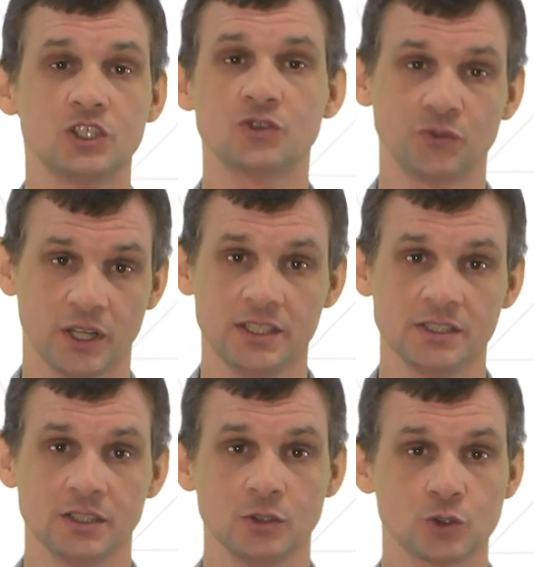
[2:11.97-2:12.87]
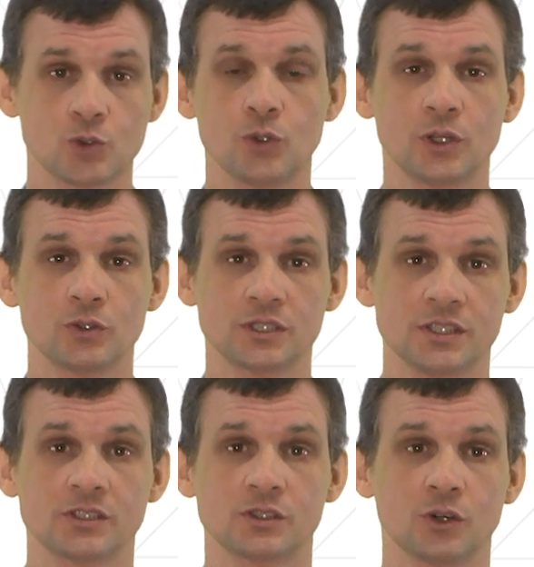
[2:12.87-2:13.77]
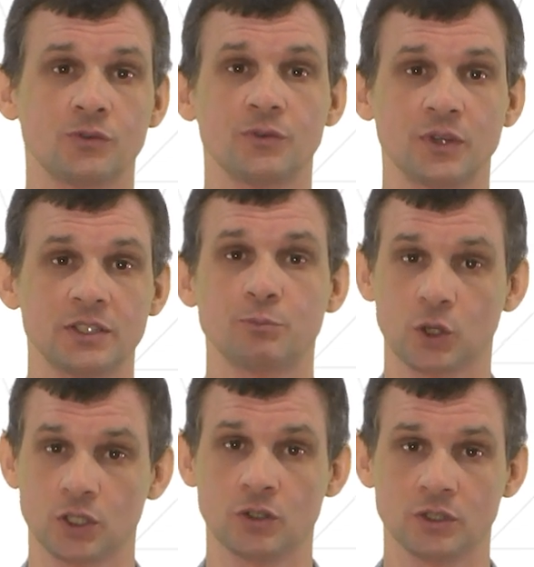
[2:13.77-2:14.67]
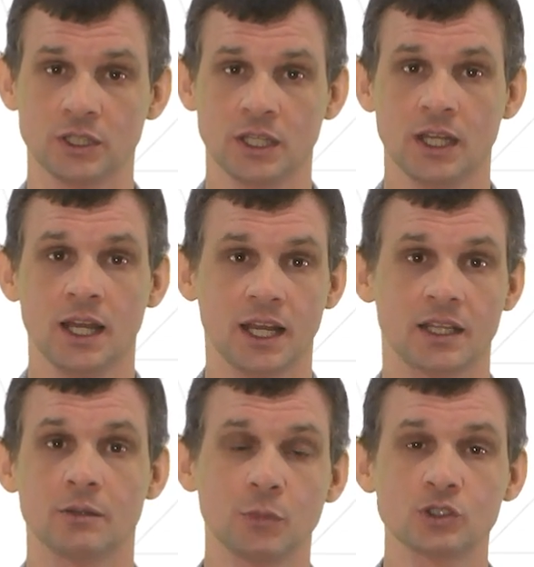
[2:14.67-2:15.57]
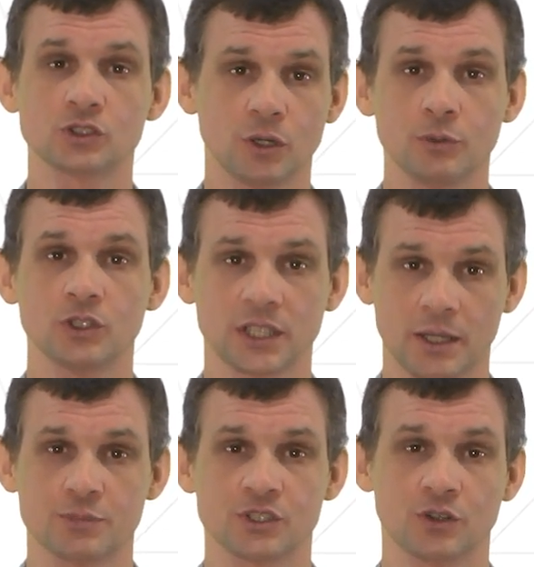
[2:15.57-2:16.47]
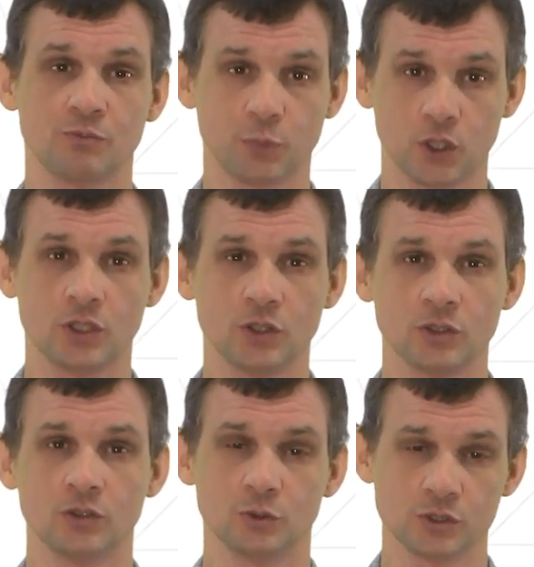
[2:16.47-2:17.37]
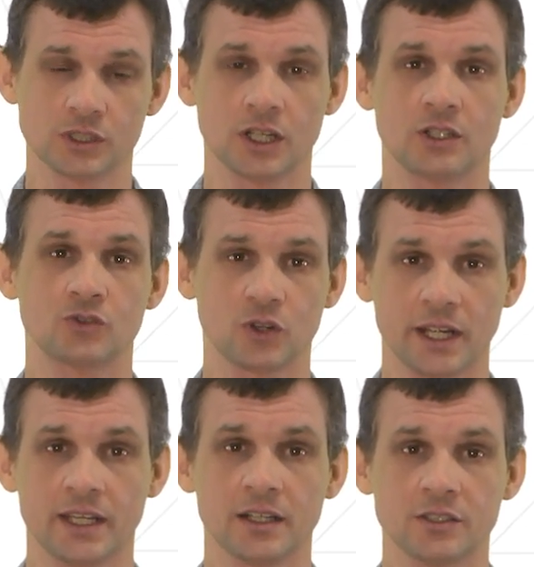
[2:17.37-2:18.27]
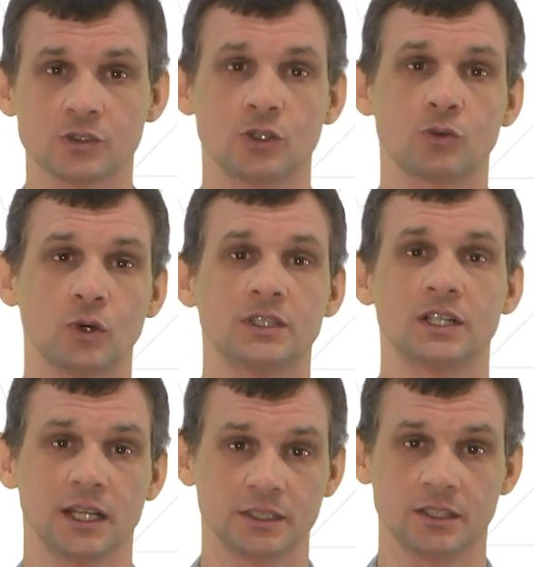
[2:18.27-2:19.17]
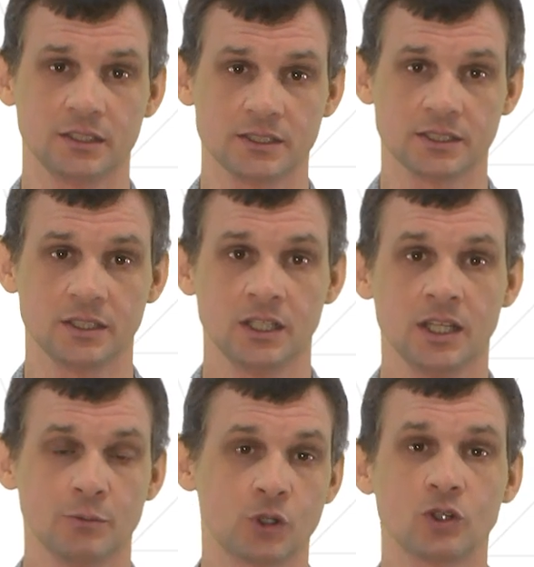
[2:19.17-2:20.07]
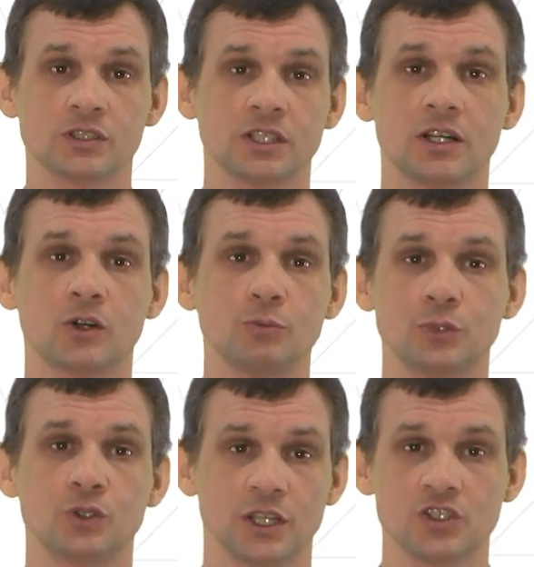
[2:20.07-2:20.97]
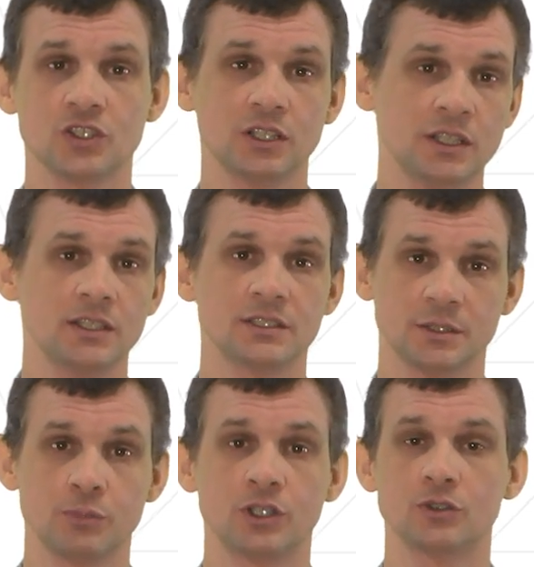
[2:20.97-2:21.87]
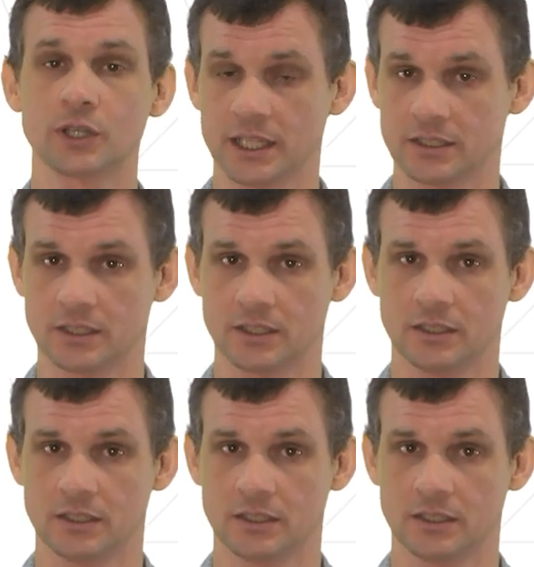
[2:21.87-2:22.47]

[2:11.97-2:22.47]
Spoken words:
Each face usually consists of a flat polygon, and the most common types of polygon used are triangles or quadrilaterals because they are computationally simpler to handle.